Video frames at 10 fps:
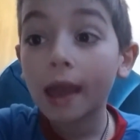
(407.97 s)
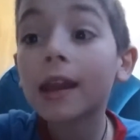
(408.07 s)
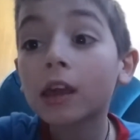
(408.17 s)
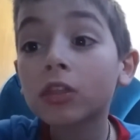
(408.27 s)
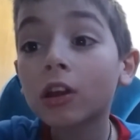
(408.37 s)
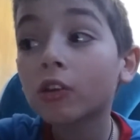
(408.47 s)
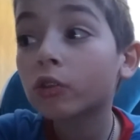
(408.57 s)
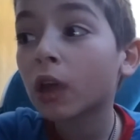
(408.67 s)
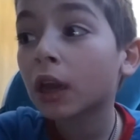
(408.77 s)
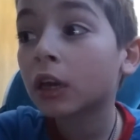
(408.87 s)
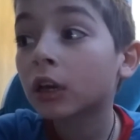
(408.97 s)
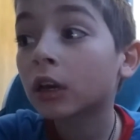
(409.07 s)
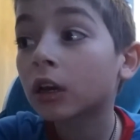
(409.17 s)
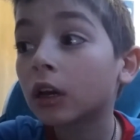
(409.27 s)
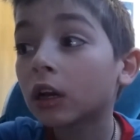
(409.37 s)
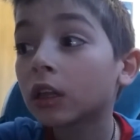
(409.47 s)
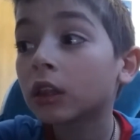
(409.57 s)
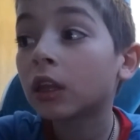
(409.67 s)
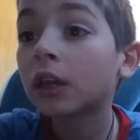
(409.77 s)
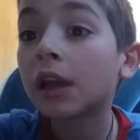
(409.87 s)
And I thought it was like
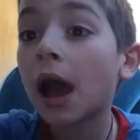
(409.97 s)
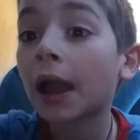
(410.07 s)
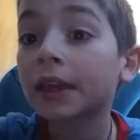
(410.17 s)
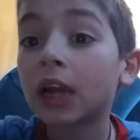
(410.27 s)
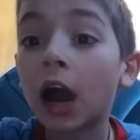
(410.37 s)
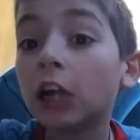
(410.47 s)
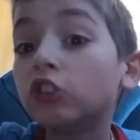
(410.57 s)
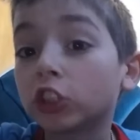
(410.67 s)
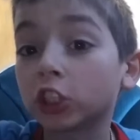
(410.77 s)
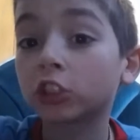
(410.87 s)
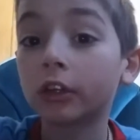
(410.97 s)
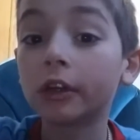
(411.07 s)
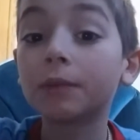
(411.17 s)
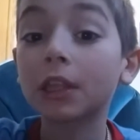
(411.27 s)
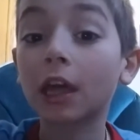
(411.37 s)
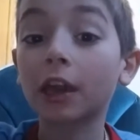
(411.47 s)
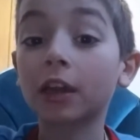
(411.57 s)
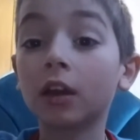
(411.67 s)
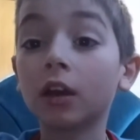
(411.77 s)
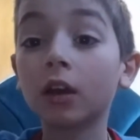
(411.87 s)
the 900. So it would be
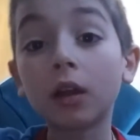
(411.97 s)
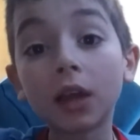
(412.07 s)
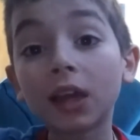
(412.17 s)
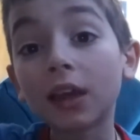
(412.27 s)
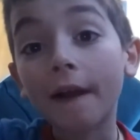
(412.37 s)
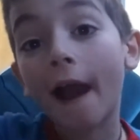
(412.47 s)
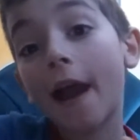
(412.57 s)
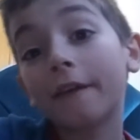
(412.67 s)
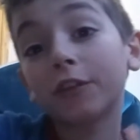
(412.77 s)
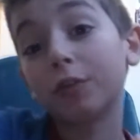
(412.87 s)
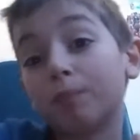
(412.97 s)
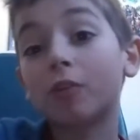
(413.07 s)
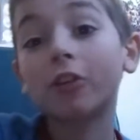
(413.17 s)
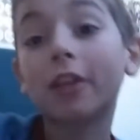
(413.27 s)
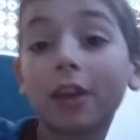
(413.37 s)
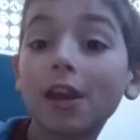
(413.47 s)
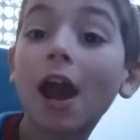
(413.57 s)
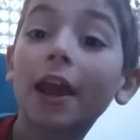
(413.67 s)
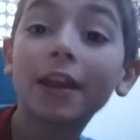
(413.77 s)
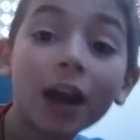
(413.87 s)
like, I was born in
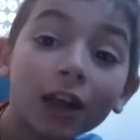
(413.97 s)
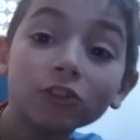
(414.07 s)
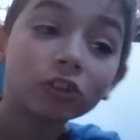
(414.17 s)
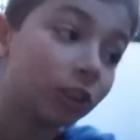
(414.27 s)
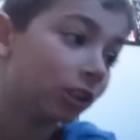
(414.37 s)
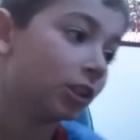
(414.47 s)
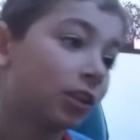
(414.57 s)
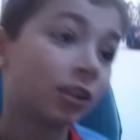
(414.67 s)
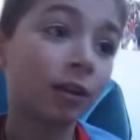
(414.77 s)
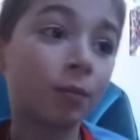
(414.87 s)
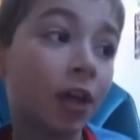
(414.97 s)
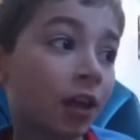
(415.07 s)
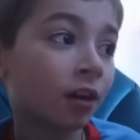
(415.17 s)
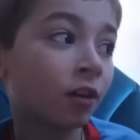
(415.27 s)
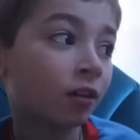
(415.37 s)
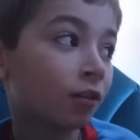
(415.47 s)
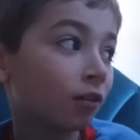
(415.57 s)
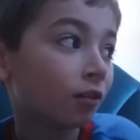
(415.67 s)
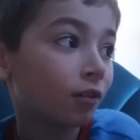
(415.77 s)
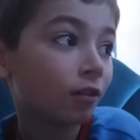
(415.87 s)
900. I'm like,
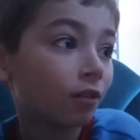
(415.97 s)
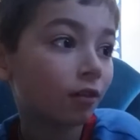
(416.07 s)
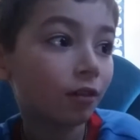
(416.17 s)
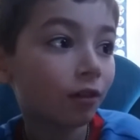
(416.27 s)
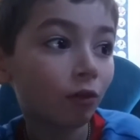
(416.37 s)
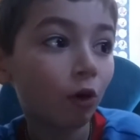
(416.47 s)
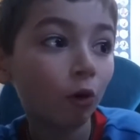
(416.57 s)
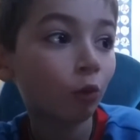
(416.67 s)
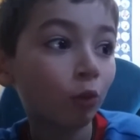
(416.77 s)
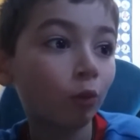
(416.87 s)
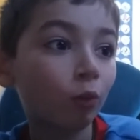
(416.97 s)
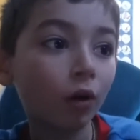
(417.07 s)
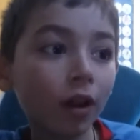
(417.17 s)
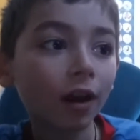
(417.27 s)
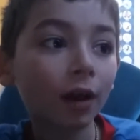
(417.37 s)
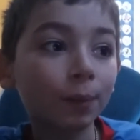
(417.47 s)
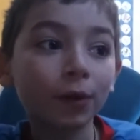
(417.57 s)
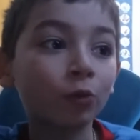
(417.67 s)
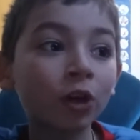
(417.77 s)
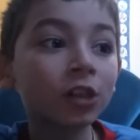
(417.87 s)
oh. What?
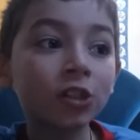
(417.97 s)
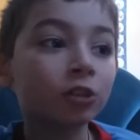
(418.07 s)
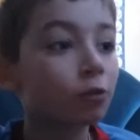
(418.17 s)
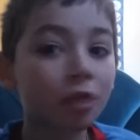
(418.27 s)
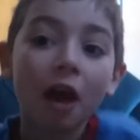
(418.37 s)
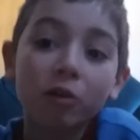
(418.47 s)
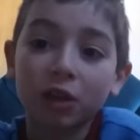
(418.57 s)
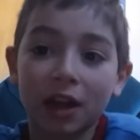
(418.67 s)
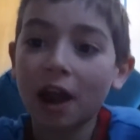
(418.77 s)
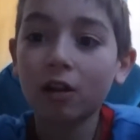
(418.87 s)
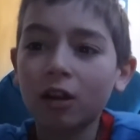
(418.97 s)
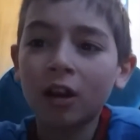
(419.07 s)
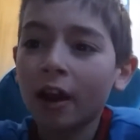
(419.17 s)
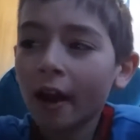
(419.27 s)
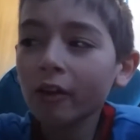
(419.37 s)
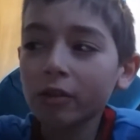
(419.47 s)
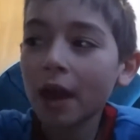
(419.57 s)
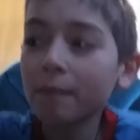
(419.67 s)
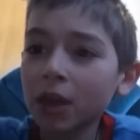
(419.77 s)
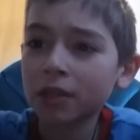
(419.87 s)
But we're in 2000. How does
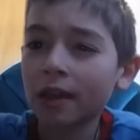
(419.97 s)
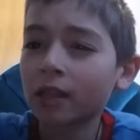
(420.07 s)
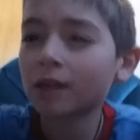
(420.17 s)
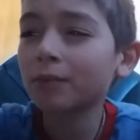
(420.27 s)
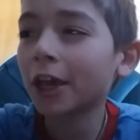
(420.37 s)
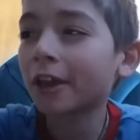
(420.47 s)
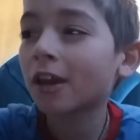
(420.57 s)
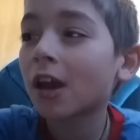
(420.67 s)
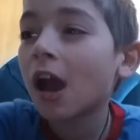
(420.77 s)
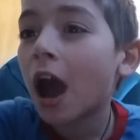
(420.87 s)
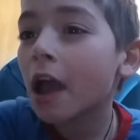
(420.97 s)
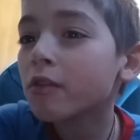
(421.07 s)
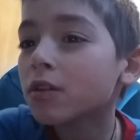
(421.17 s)
that make sense? I'm like, I